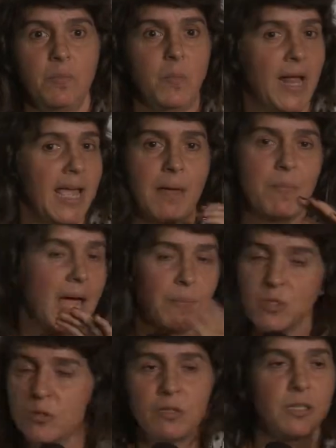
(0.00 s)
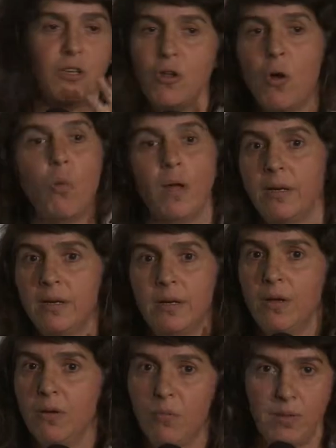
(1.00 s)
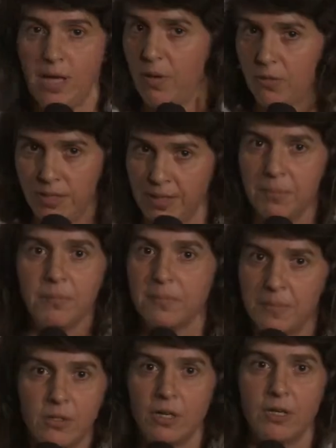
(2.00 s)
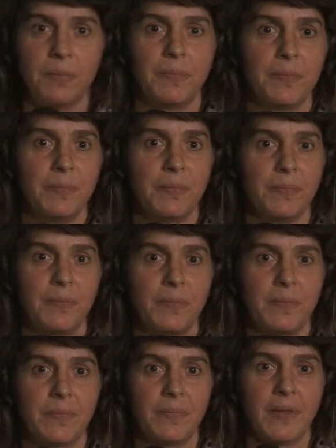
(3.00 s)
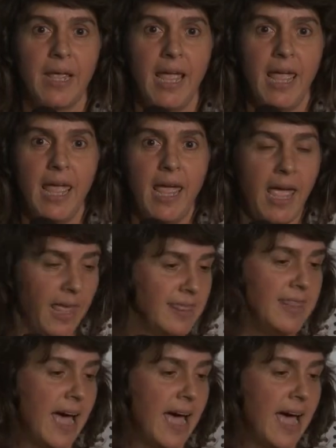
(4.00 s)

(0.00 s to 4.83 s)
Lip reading: But I am absolutely no one without him, her. And